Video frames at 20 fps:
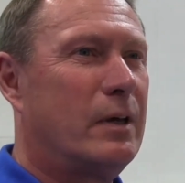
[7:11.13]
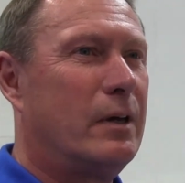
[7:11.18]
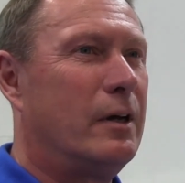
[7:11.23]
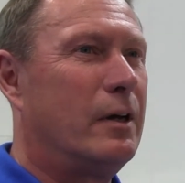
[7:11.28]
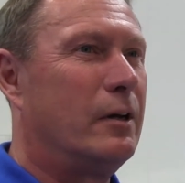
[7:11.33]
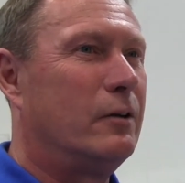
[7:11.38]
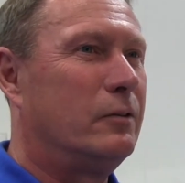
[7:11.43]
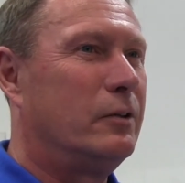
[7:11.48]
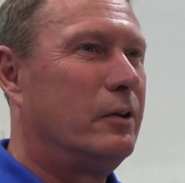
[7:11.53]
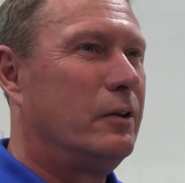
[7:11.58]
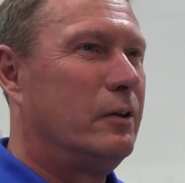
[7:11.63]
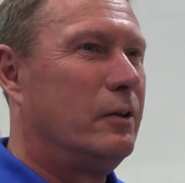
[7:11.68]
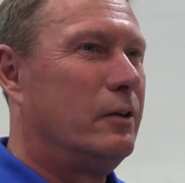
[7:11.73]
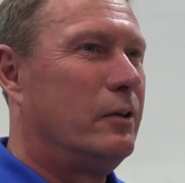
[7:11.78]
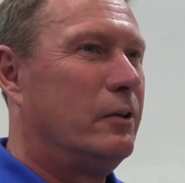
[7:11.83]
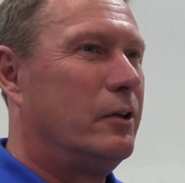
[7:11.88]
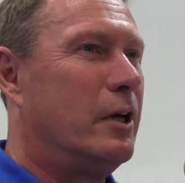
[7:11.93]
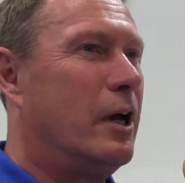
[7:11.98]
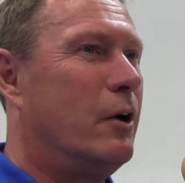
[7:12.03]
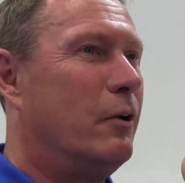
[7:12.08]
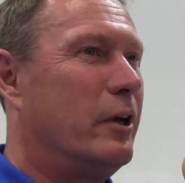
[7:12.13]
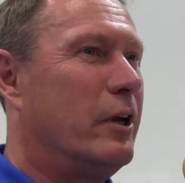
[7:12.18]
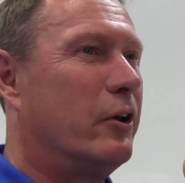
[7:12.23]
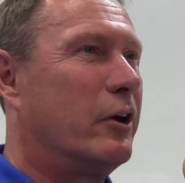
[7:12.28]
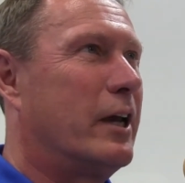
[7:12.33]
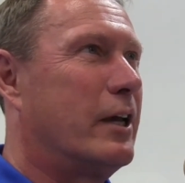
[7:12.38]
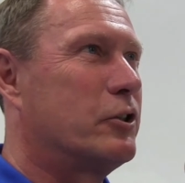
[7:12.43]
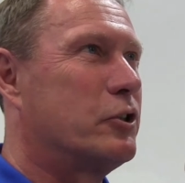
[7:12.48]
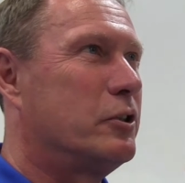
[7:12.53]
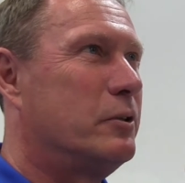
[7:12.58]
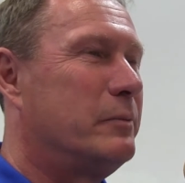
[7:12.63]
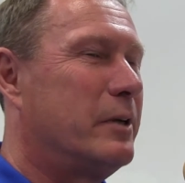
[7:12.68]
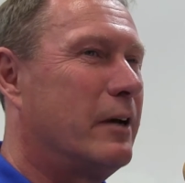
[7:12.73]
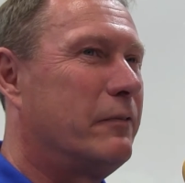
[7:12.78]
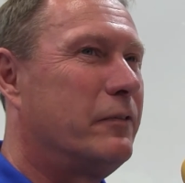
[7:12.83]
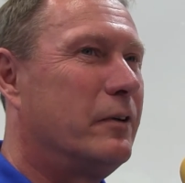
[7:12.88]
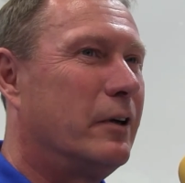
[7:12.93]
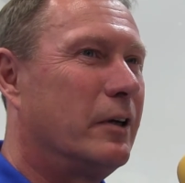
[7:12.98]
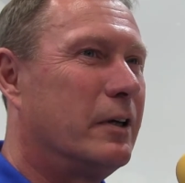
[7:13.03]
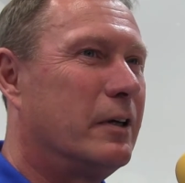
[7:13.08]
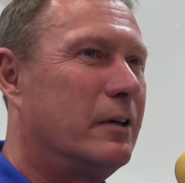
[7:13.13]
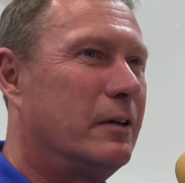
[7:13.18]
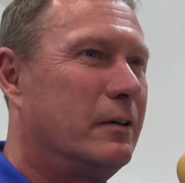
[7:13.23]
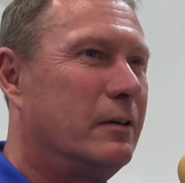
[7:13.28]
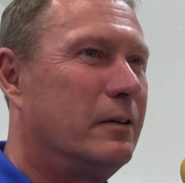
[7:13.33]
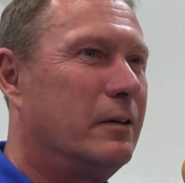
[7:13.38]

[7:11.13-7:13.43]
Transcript: Yeah. No, Leon Haslam definitely.